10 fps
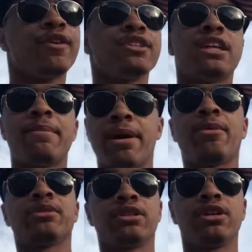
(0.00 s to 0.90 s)
The first time
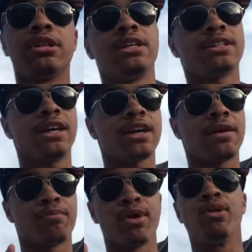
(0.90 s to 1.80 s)
I was learning this kick,
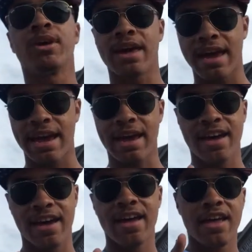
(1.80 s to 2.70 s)
I broke a,
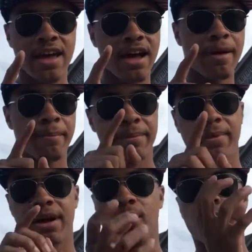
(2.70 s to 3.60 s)
uh, a,
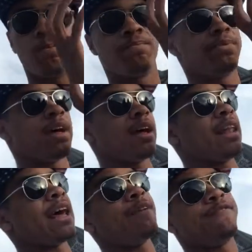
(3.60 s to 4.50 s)
a uh,
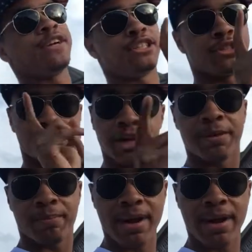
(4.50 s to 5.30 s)
light fixture trying